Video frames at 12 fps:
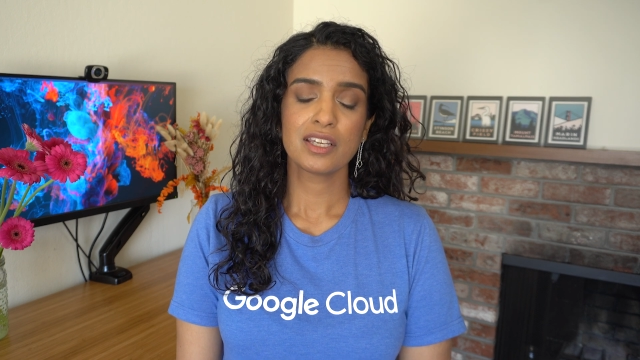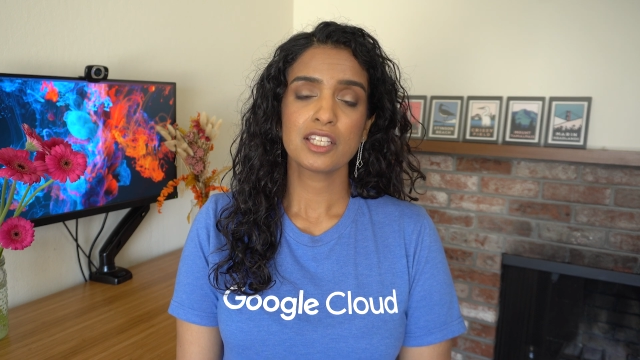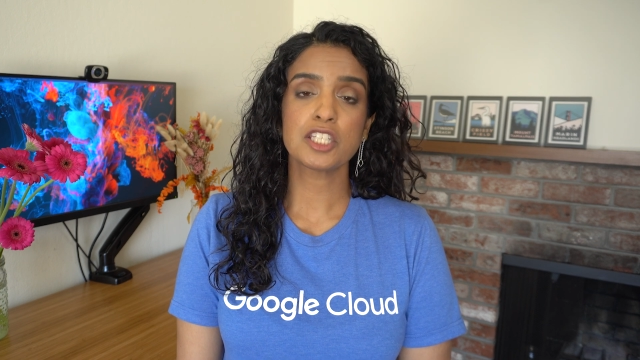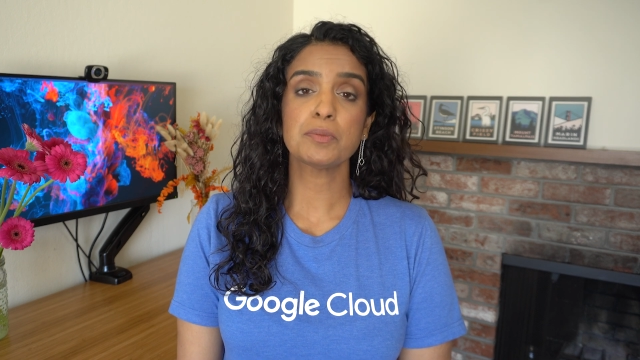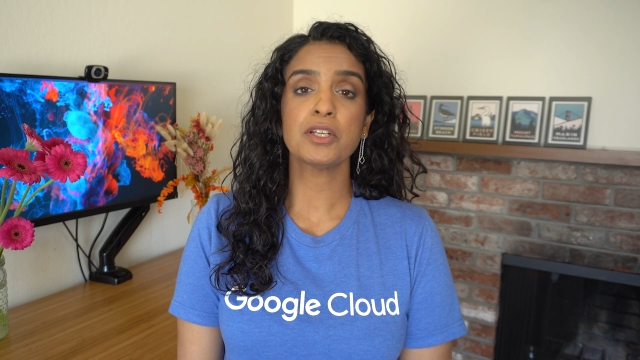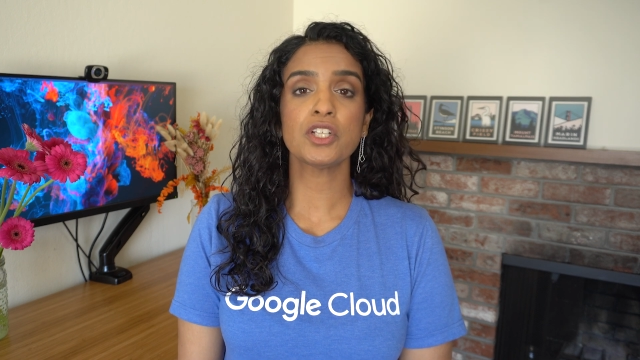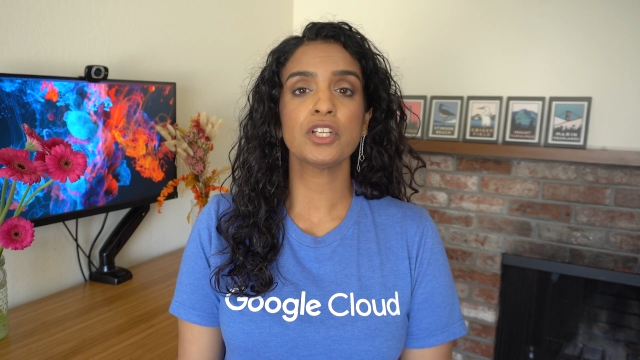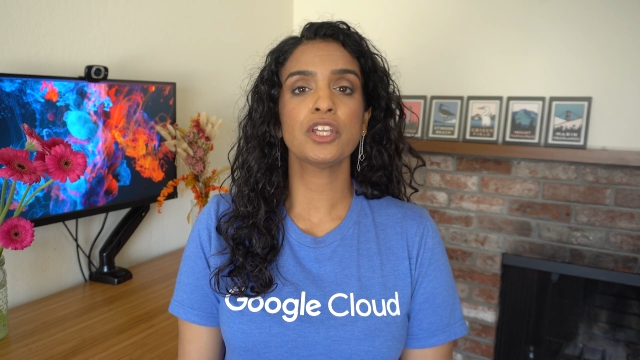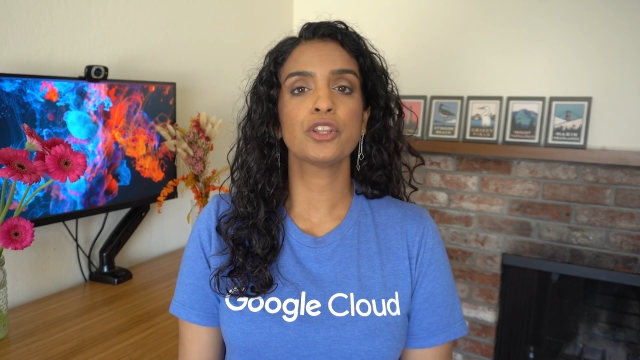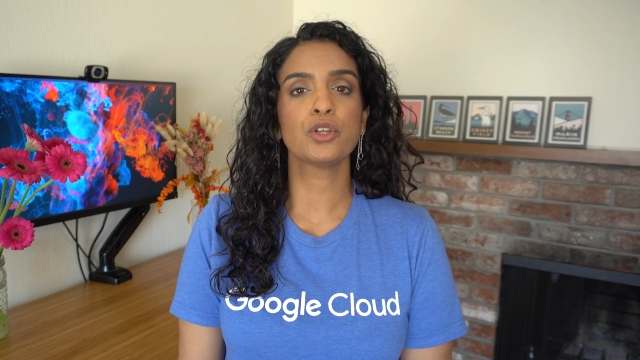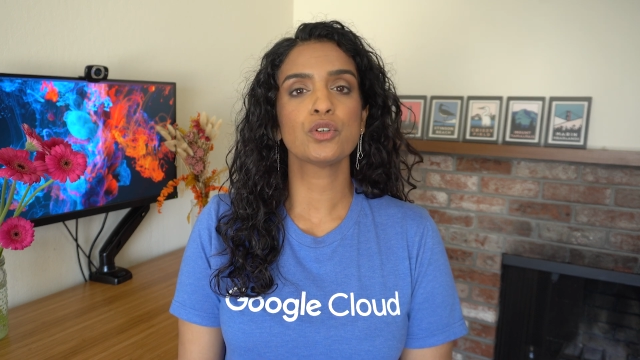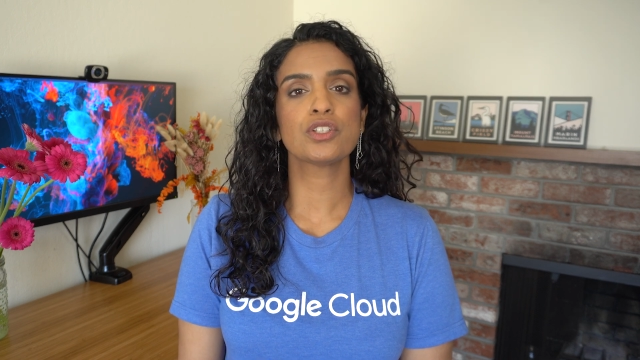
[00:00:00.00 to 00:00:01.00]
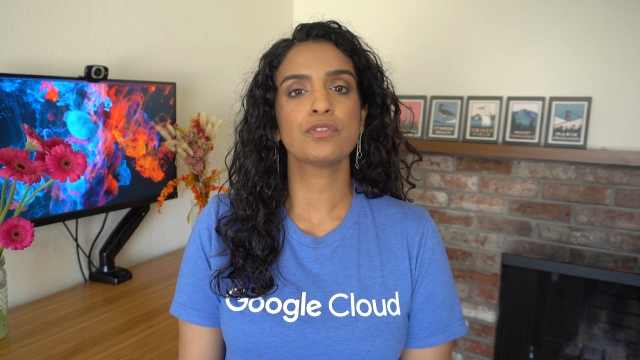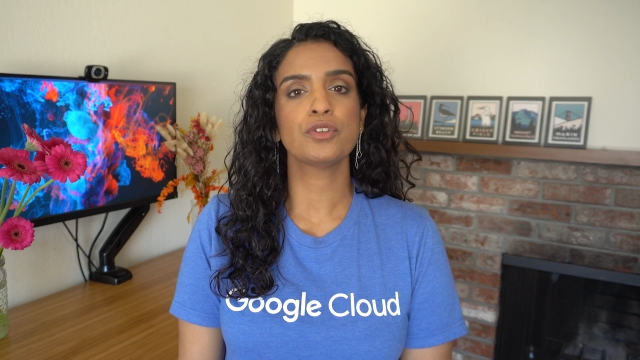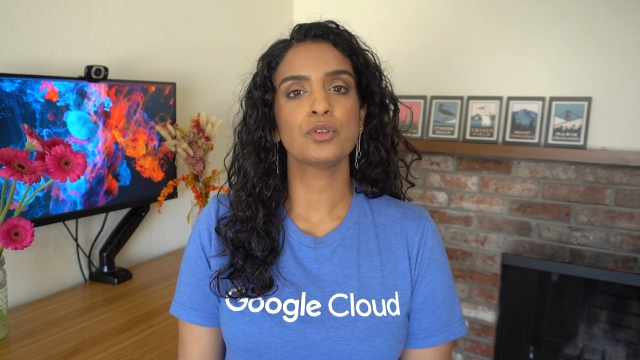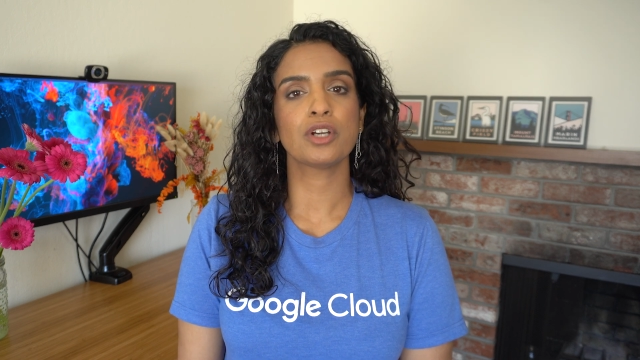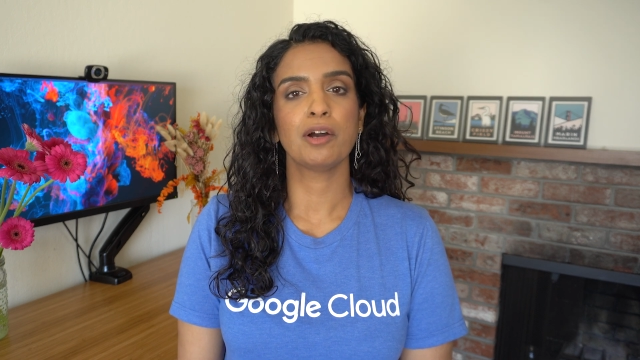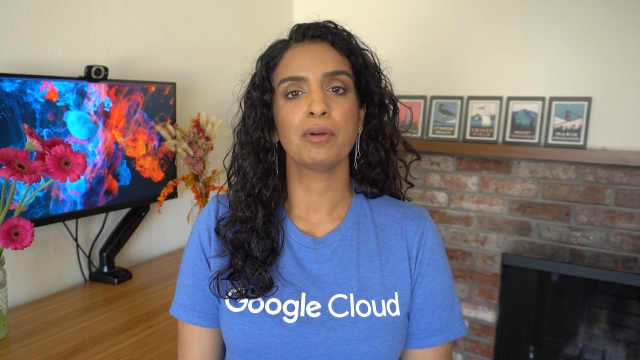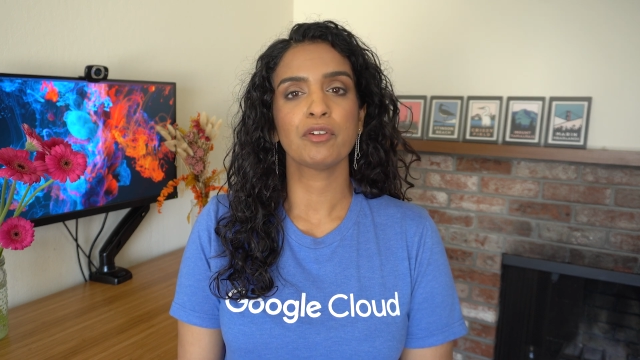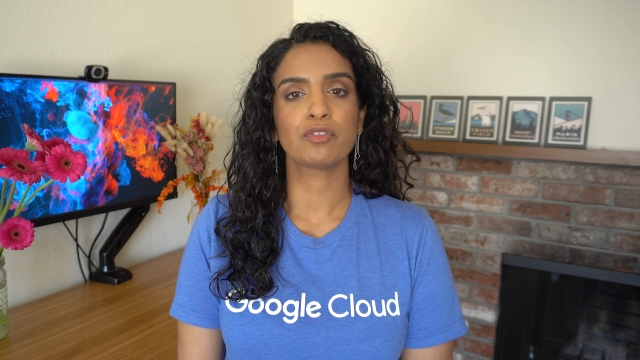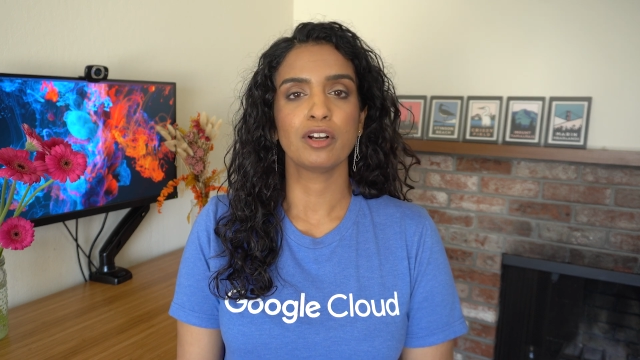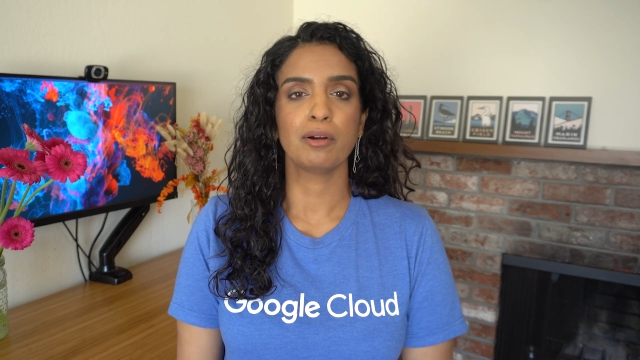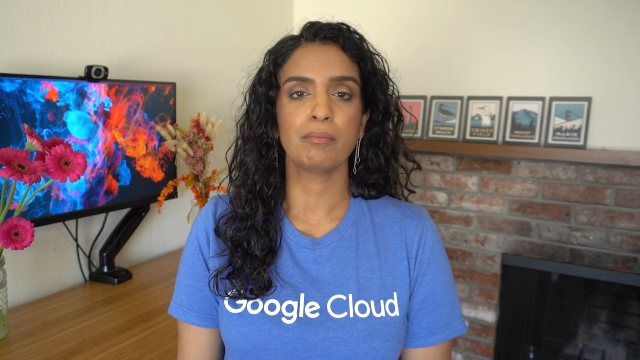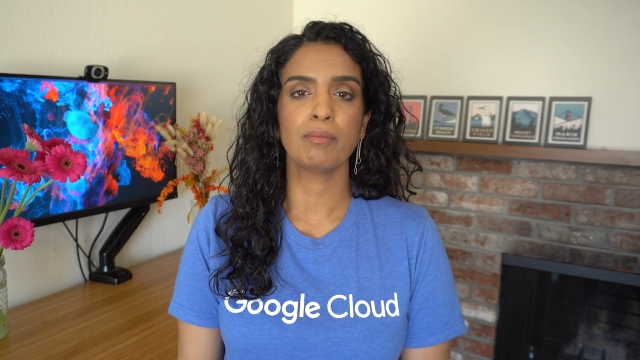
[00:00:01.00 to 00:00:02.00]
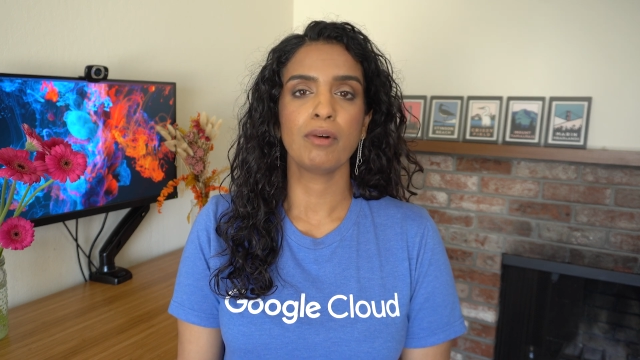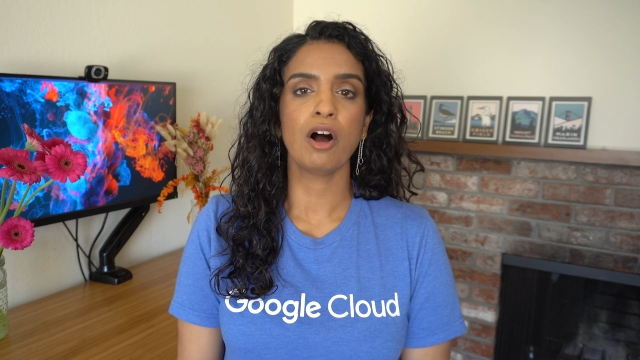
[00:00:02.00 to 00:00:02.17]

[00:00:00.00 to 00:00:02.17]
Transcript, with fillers: especially those of you coming from